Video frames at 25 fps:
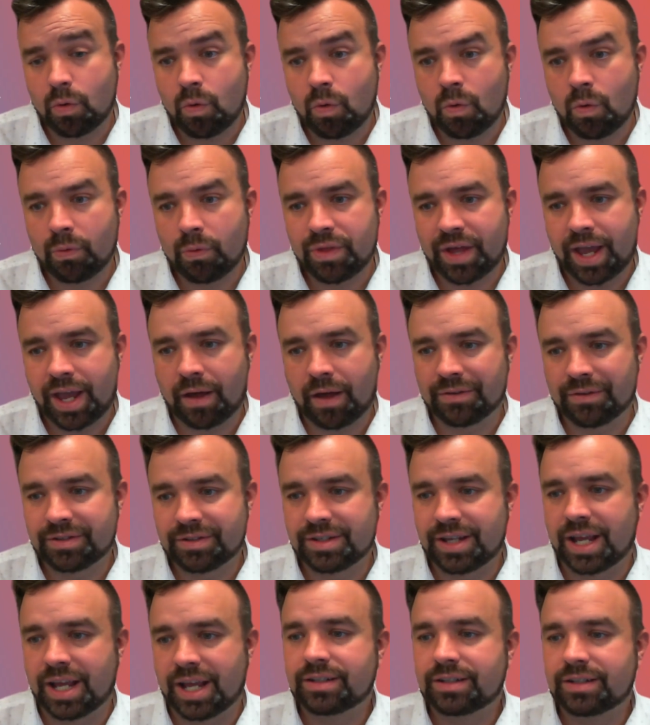or the health
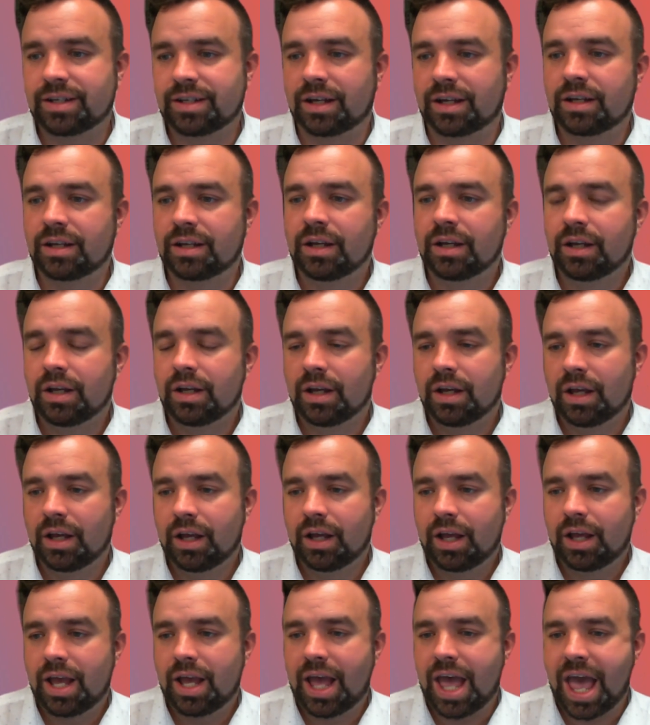sector,
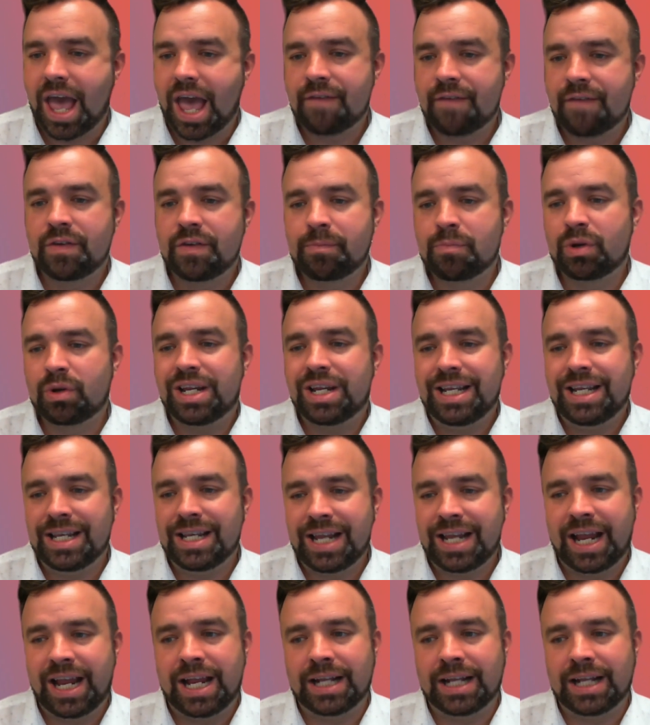everybody
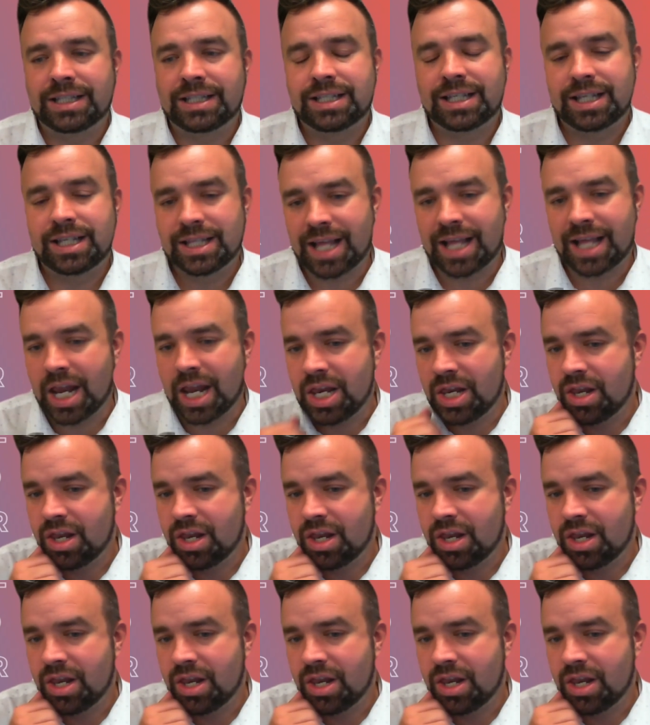needs that